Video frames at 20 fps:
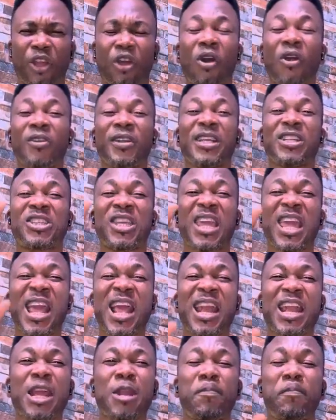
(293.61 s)
God is
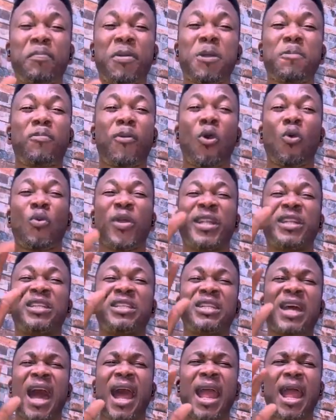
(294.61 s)
healing people with
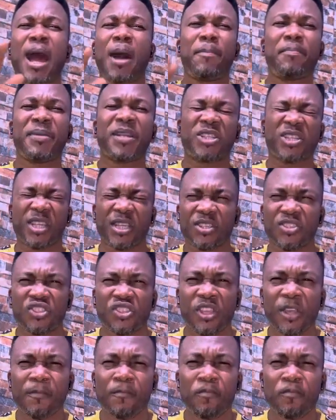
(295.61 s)
diabetes.